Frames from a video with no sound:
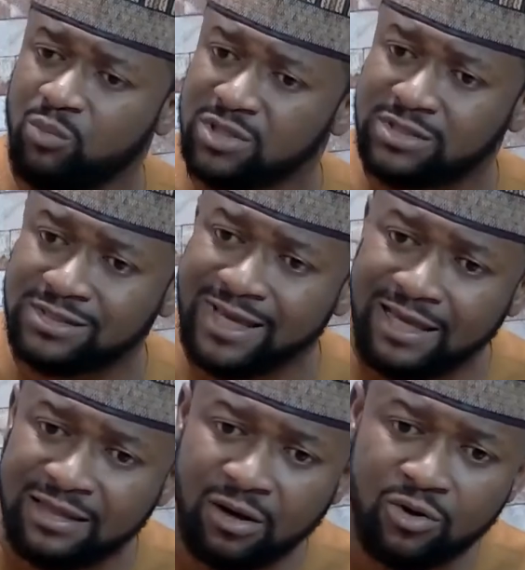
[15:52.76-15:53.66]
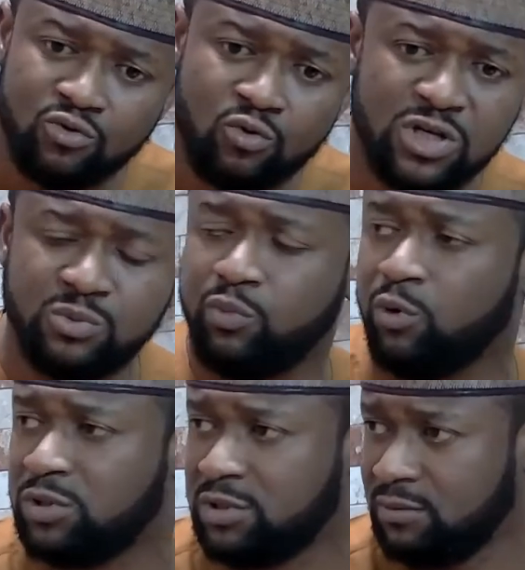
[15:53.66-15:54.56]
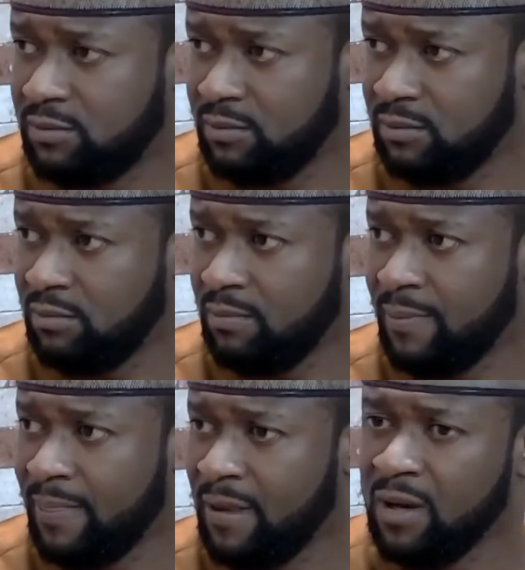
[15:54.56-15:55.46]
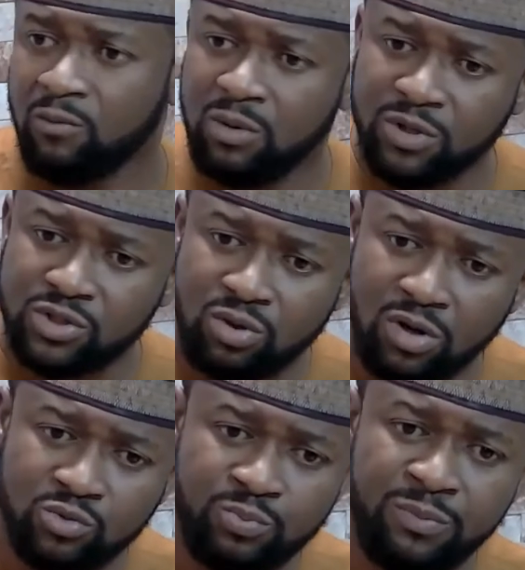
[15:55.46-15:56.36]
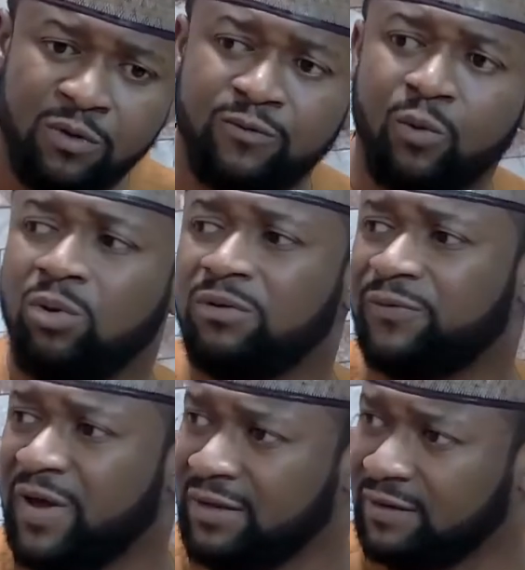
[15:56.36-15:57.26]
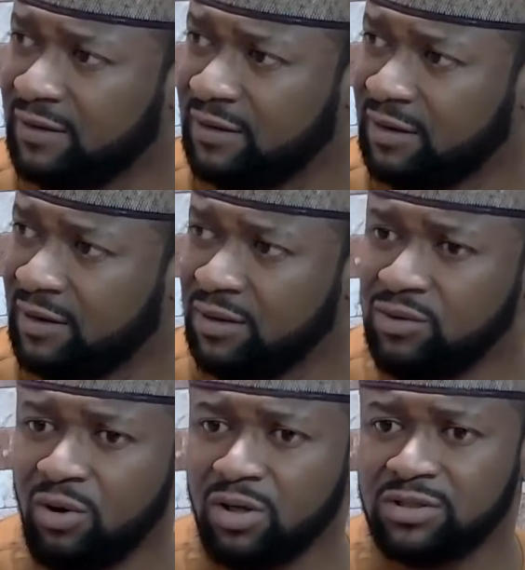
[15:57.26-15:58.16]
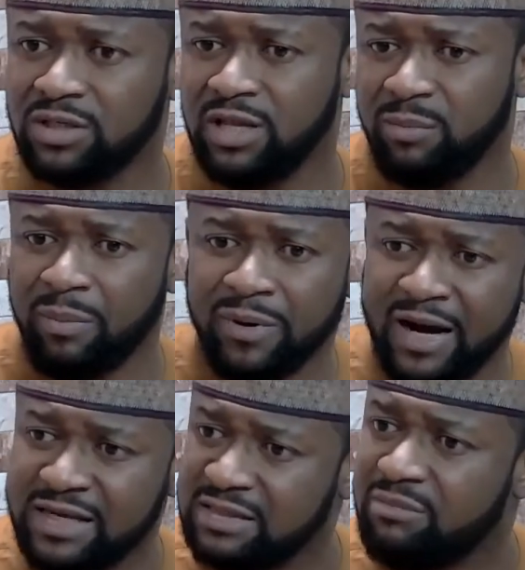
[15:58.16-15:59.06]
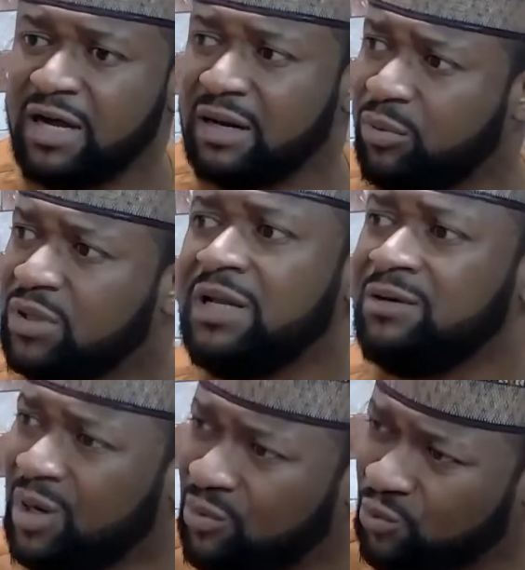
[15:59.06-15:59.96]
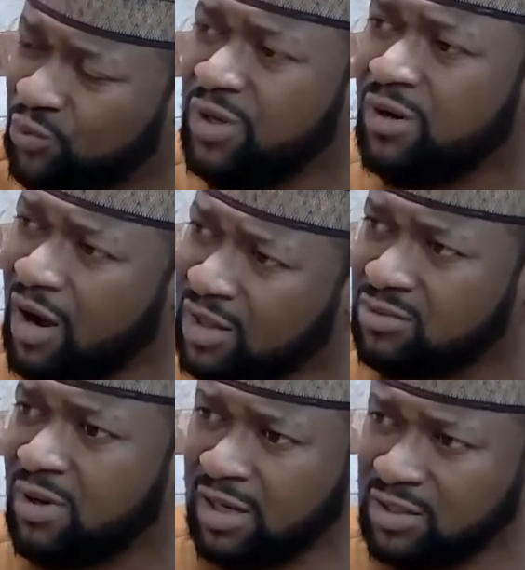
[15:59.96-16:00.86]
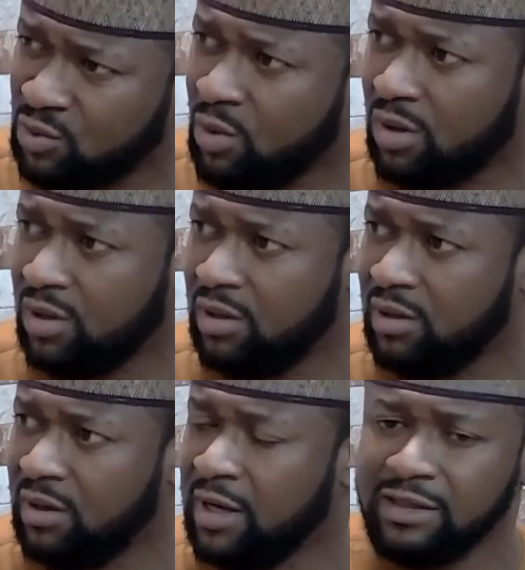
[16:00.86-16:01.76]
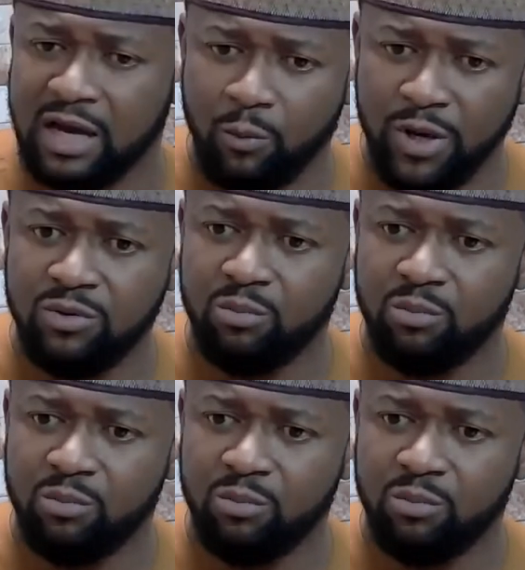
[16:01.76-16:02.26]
must take it across board. We must talk to people of all faith, not in a paparazzi manner, but in a real heart-to-heart talk. That when you